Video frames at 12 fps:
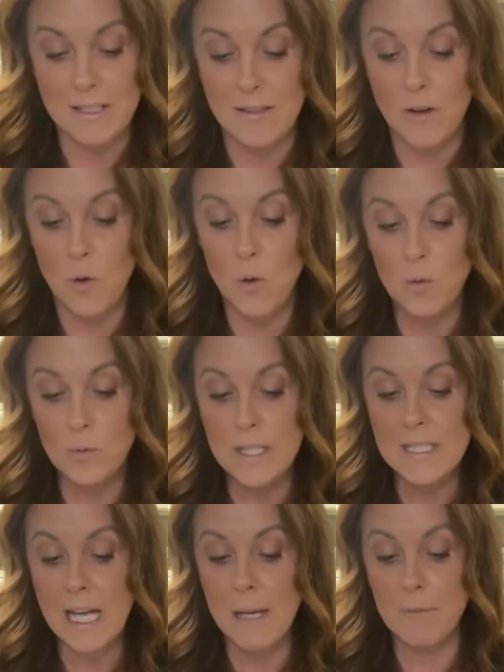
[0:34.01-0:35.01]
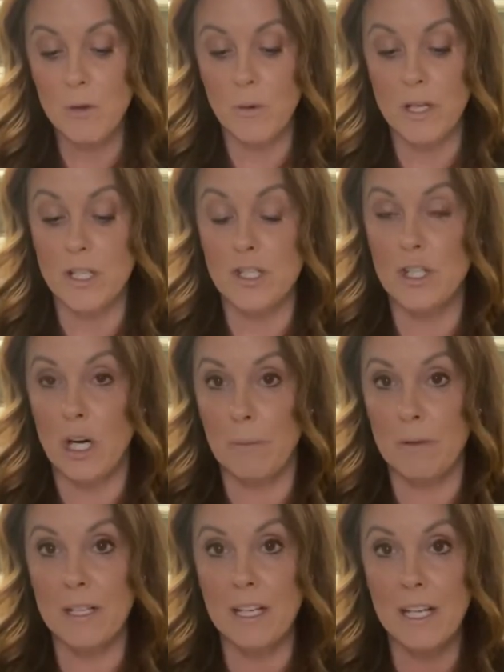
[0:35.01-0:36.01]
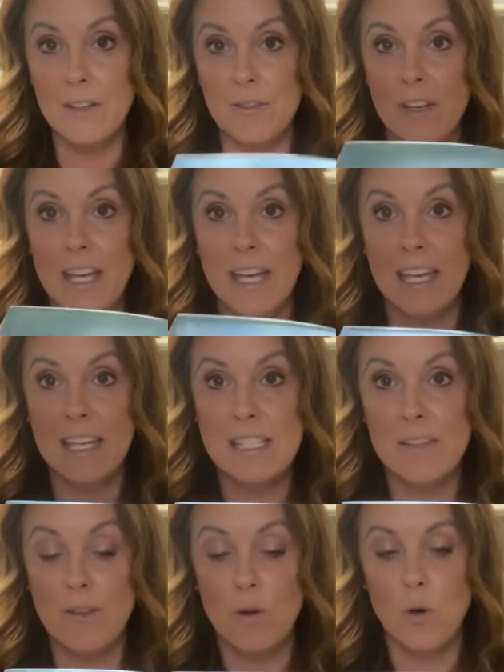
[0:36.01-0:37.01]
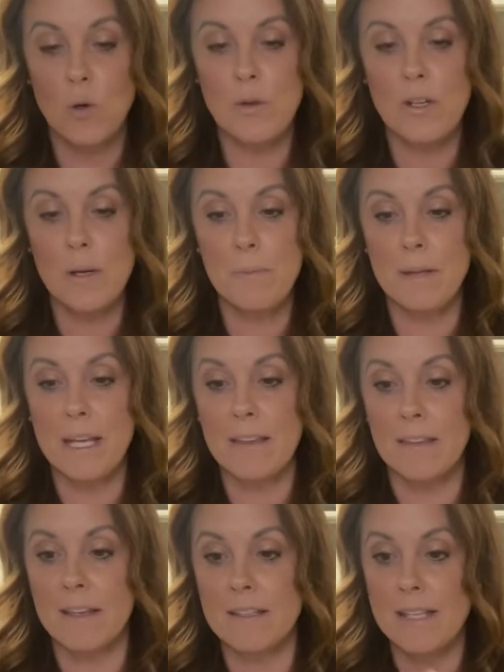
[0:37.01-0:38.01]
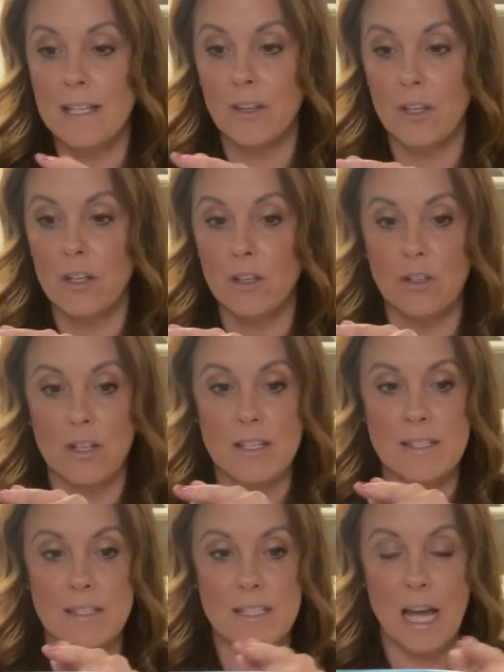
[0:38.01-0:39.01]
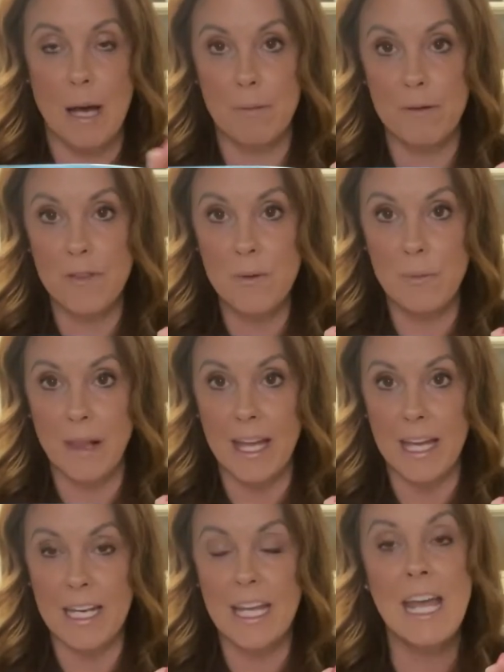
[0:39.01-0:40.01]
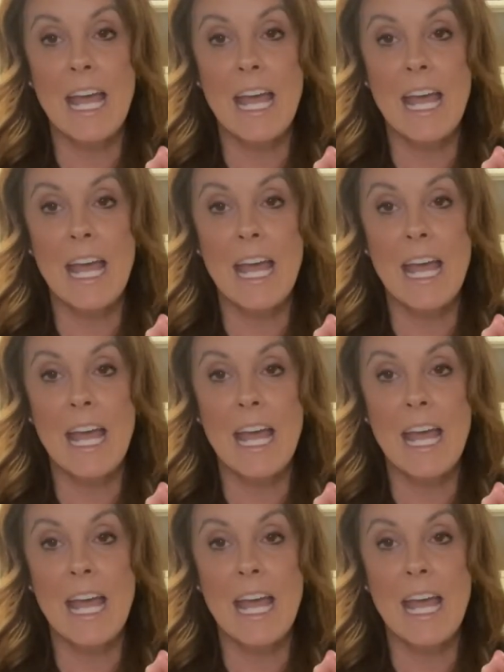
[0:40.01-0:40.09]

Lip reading: The only time you want to sharpen a knife is if you hold it up like this and look across the top of the blade